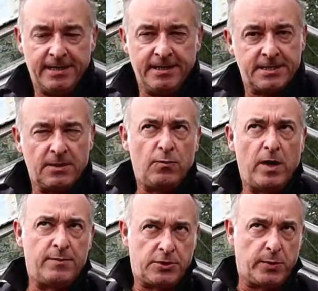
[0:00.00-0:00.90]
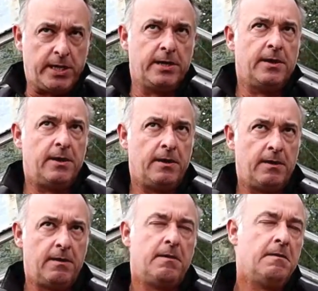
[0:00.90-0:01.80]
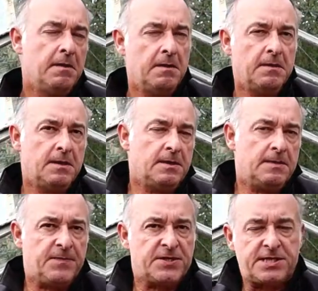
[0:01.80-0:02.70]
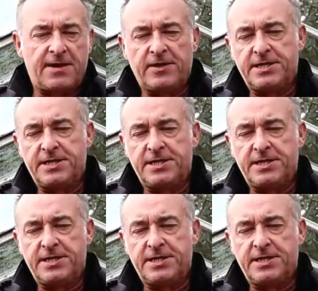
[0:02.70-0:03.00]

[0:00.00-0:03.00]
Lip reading: somewhere between 7